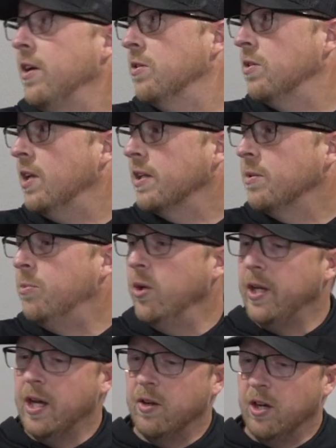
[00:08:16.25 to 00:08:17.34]
also like to
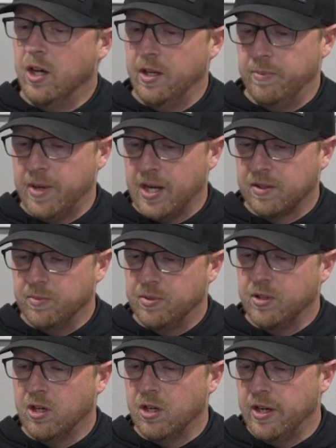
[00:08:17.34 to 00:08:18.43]
point out on Maxim
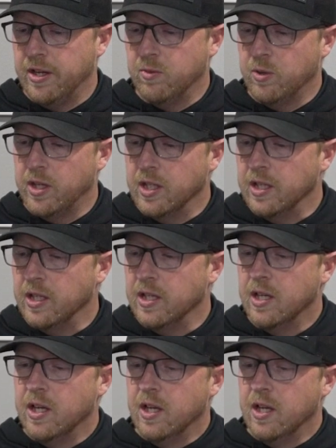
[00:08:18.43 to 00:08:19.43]
Star and Red Elite